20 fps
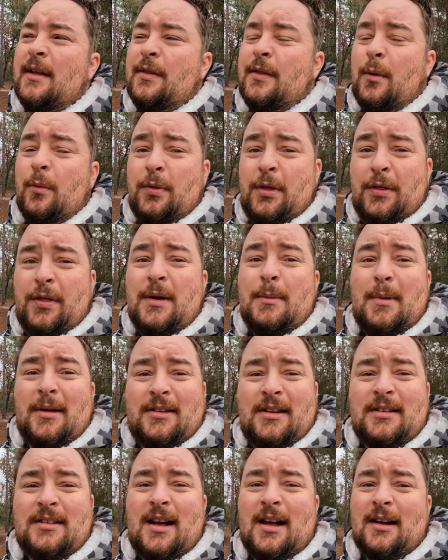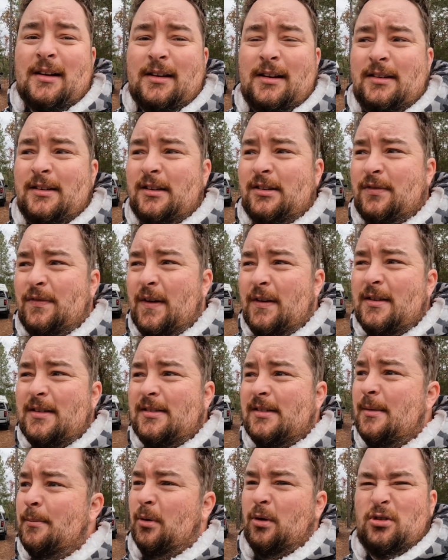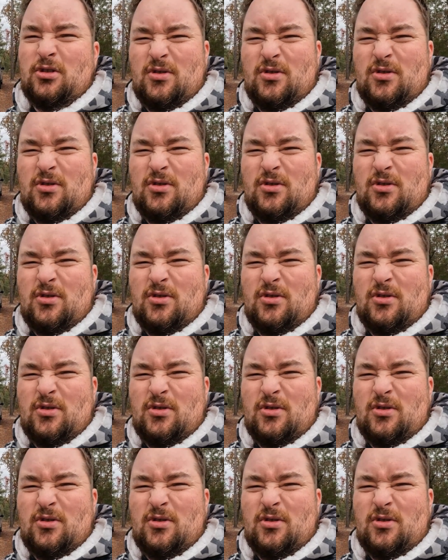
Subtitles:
the thing about TikTok is it's very simple.